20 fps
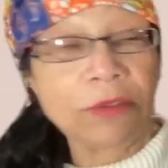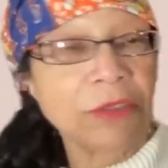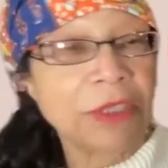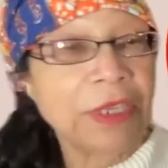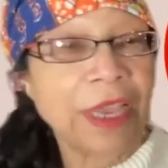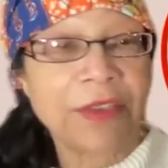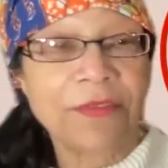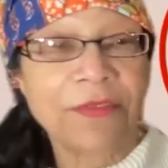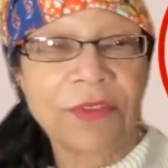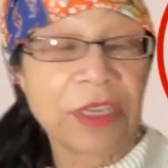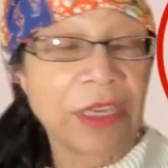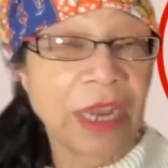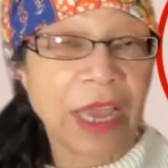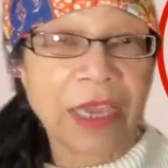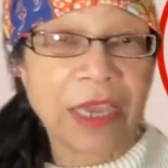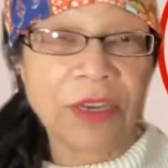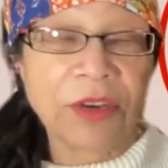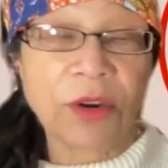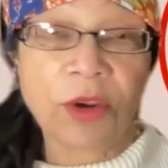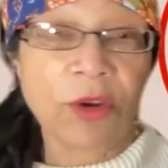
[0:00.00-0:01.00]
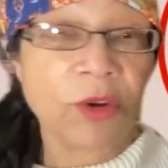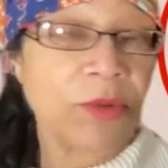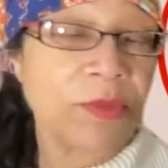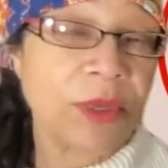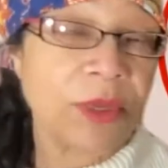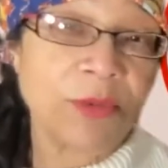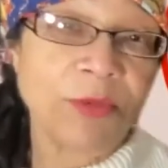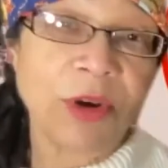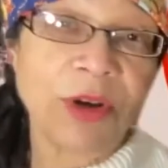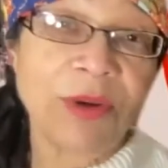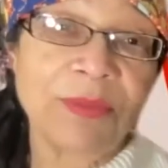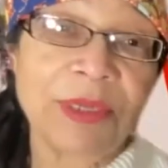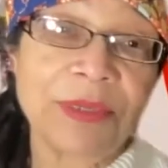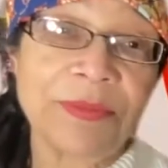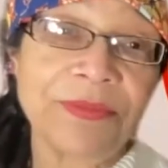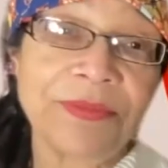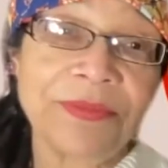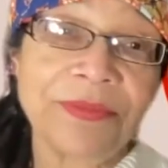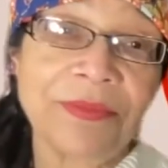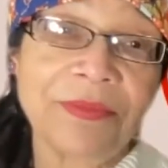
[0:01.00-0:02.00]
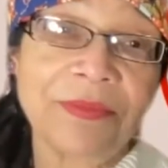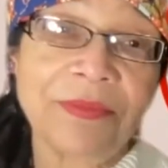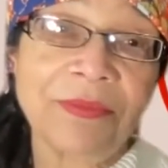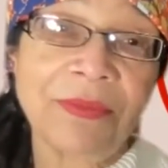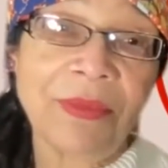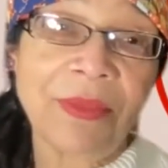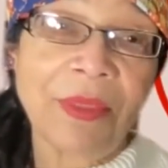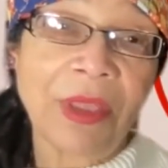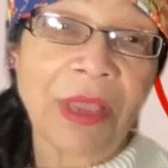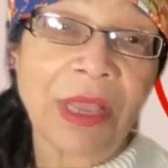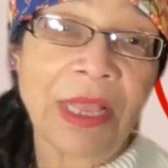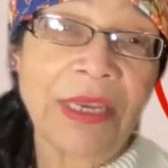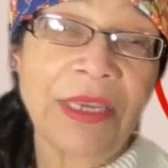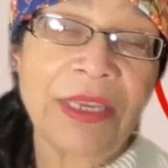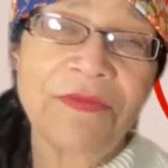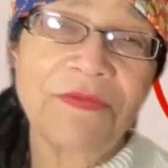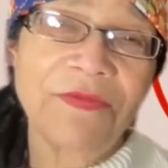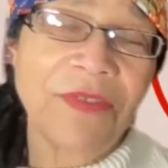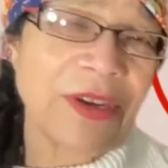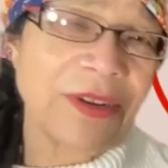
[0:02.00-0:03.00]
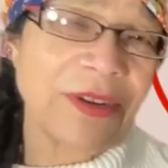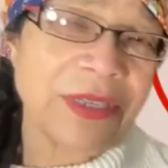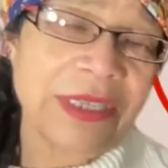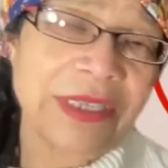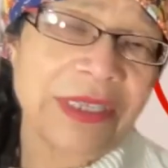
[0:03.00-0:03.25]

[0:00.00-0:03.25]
definitely not an urban woman, and lived very